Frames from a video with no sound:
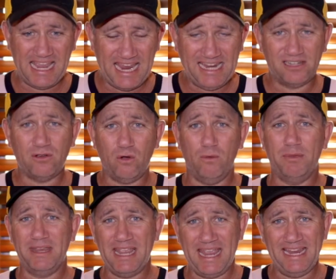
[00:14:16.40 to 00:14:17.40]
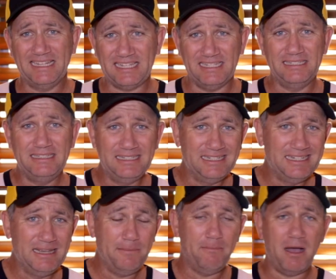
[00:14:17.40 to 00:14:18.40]
eat or be eaten
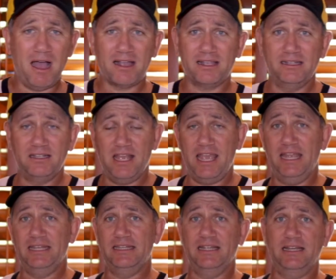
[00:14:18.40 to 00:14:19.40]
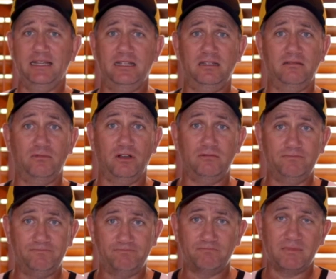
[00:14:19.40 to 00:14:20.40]
market. And
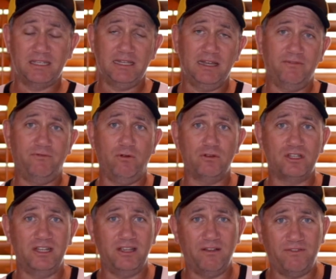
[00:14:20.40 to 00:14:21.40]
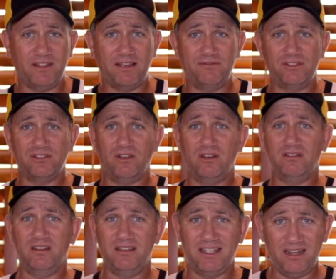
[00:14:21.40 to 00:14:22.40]
unfortunately, I think they've decided
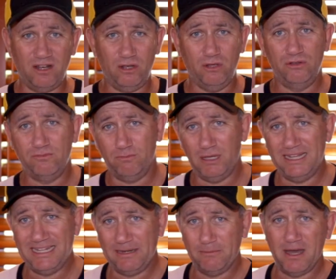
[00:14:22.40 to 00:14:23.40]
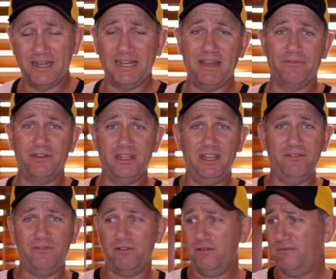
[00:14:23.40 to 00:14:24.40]
that bleeding money every year
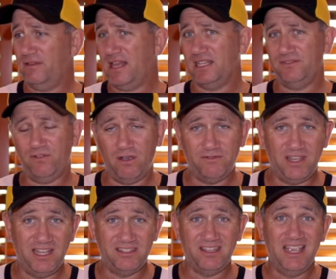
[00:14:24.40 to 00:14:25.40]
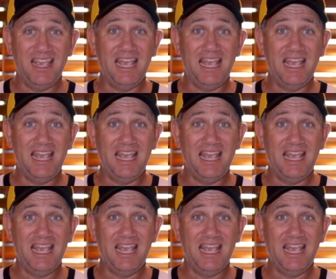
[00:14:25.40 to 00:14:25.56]
for the last 5 years,